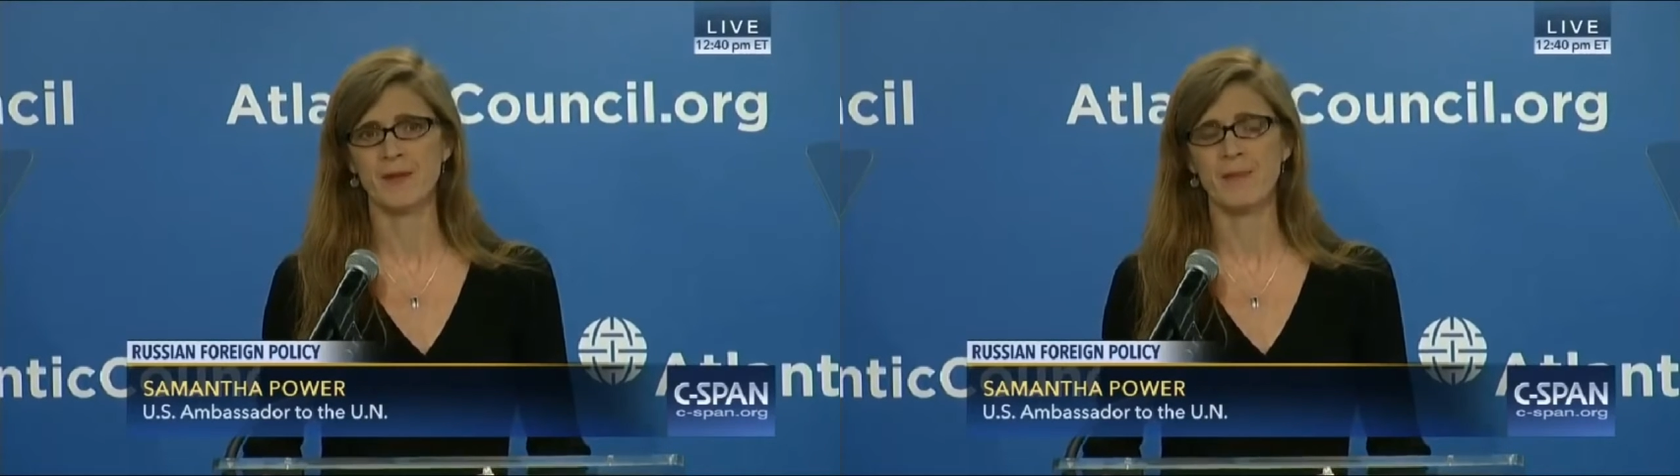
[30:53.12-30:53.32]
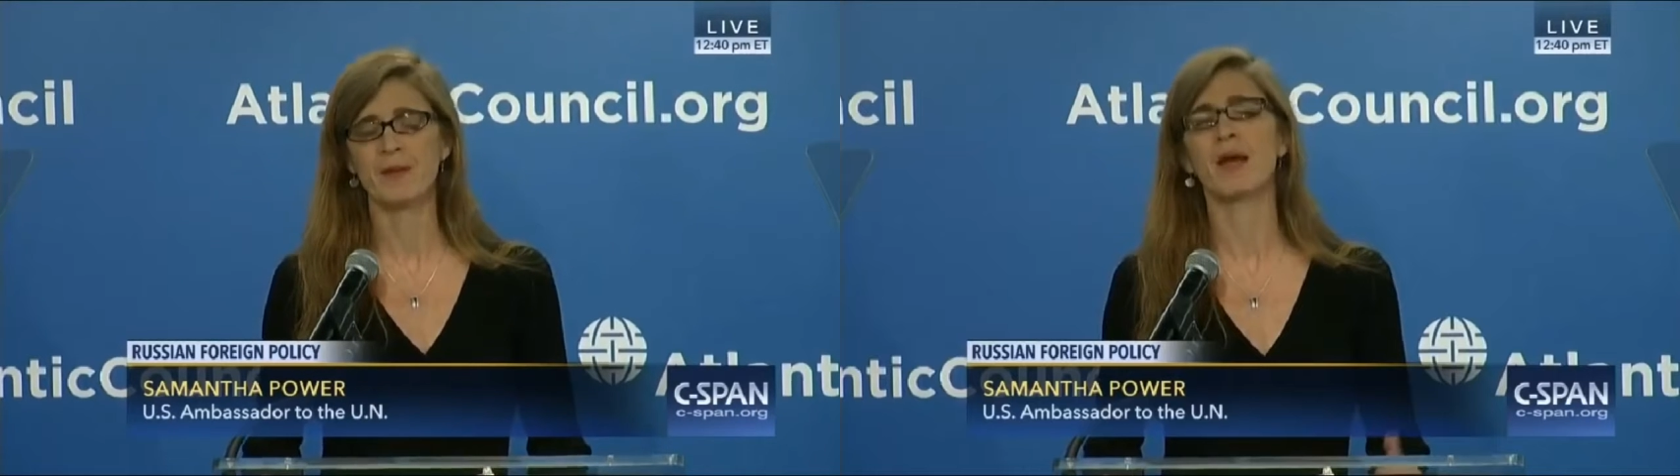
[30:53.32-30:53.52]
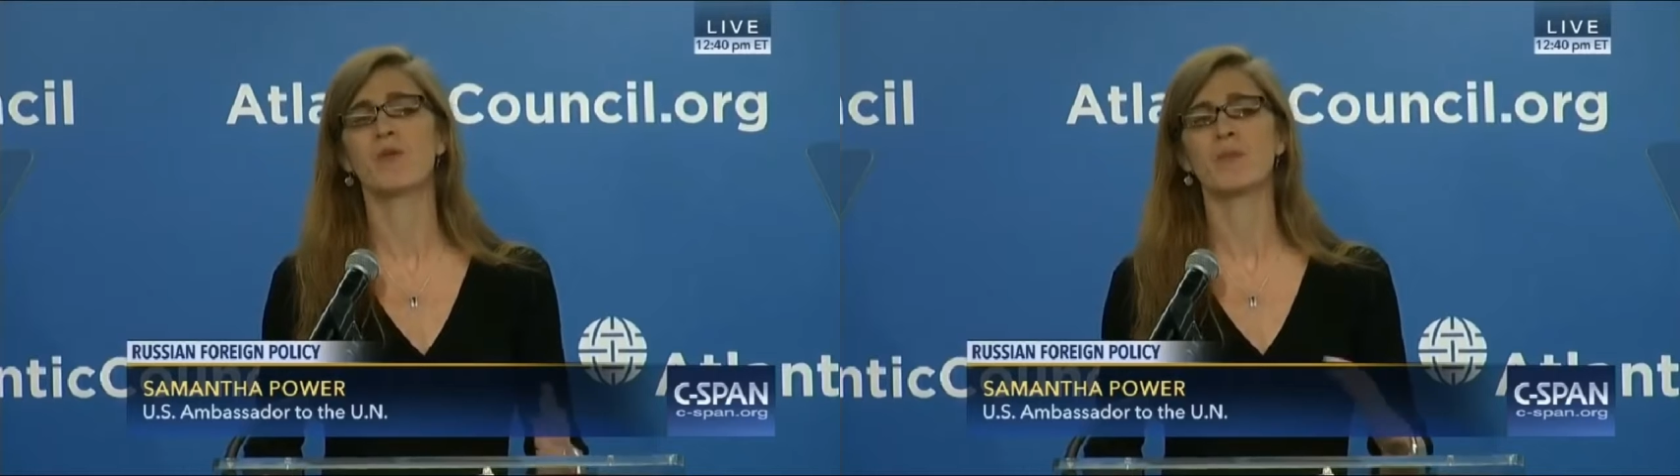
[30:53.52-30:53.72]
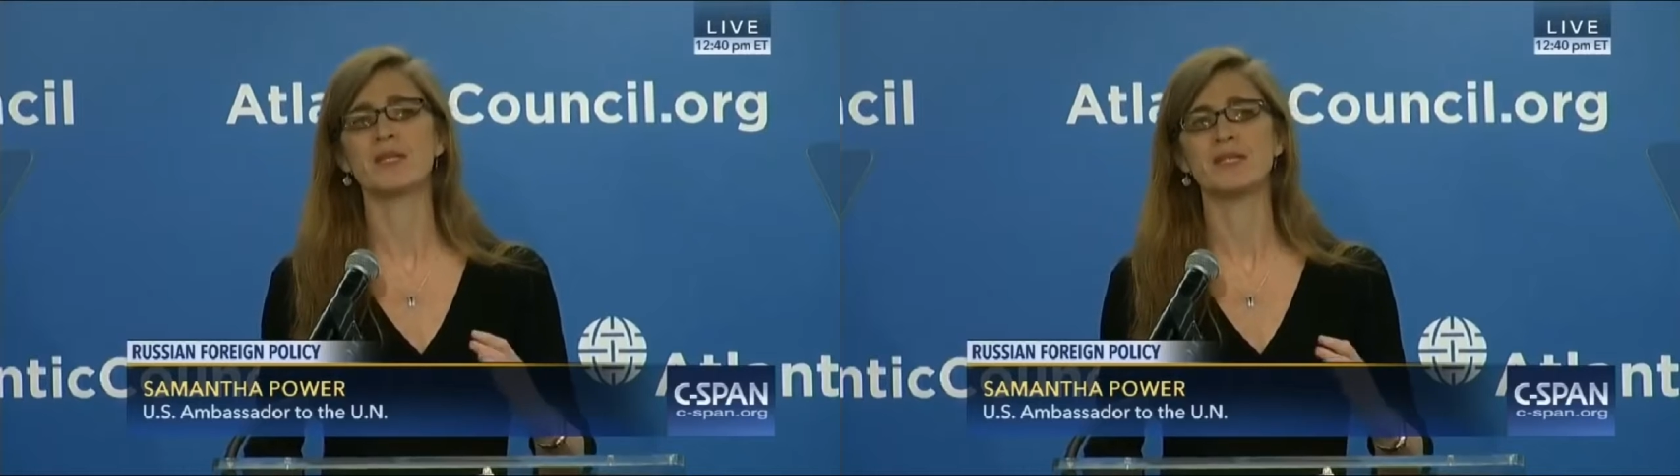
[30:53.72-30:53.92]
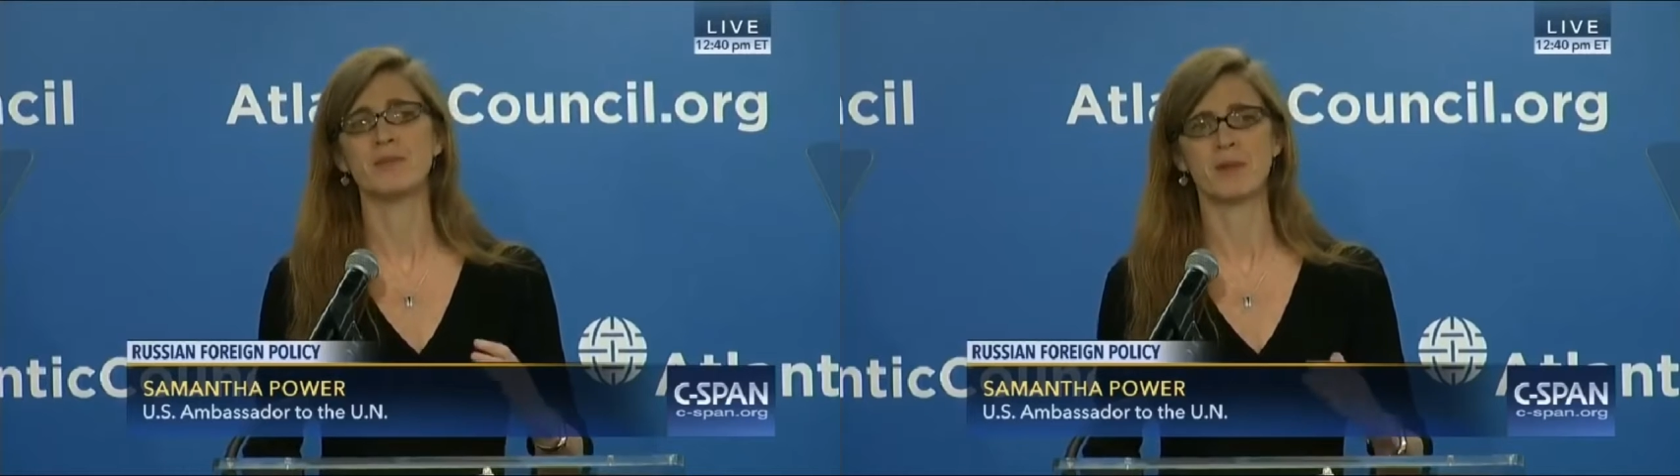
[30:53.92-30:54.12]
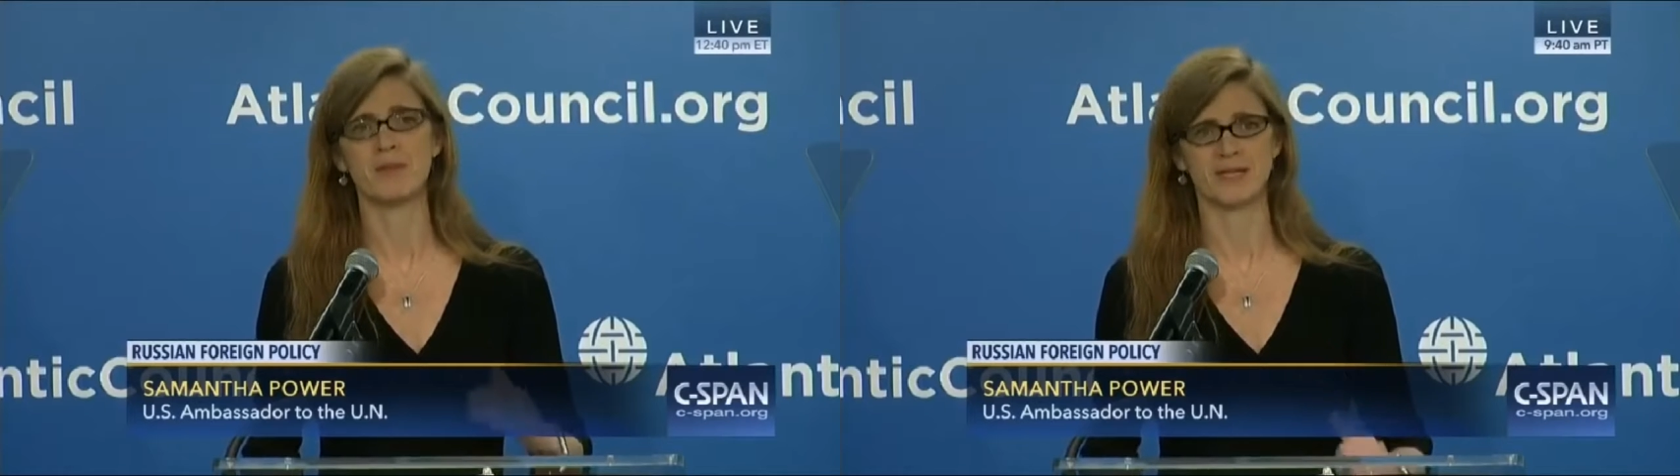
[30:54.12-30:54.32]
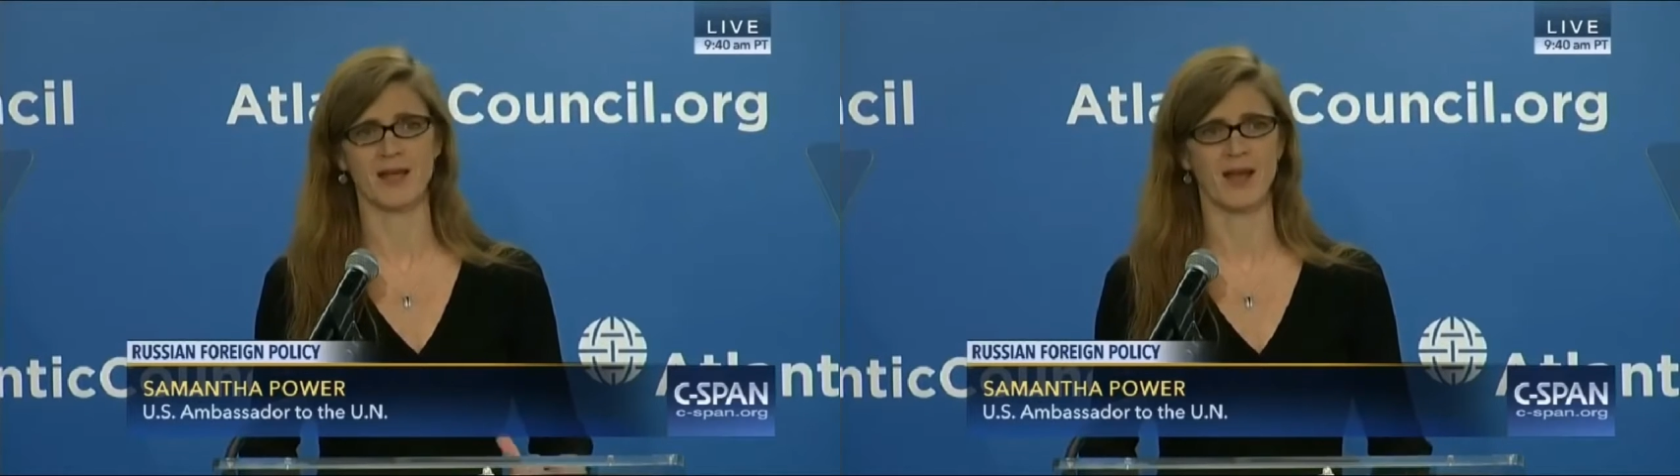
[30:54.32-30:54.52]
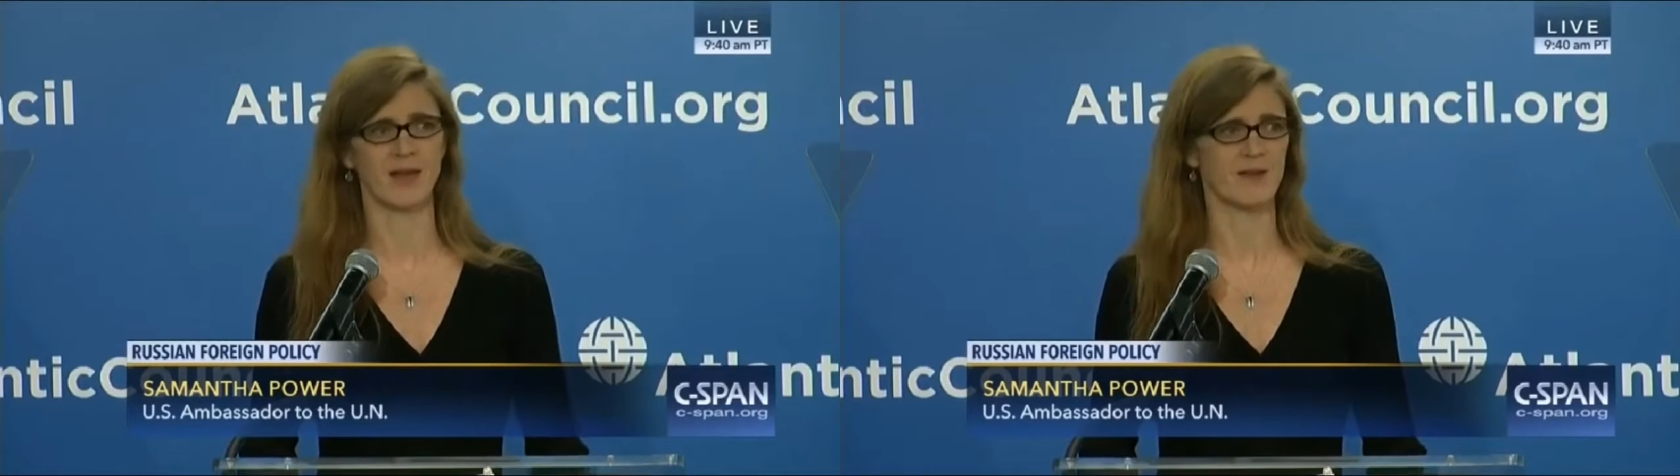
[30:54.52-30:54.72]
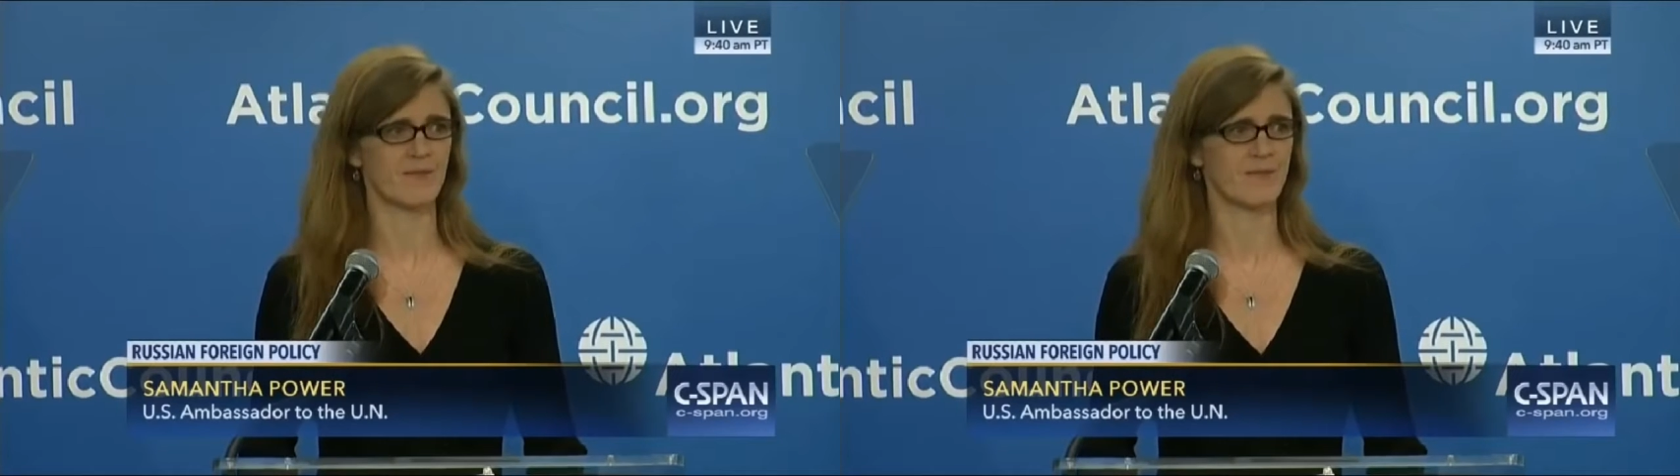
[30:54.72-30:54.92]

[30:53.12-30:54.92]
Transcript: But that would be deeply misguided.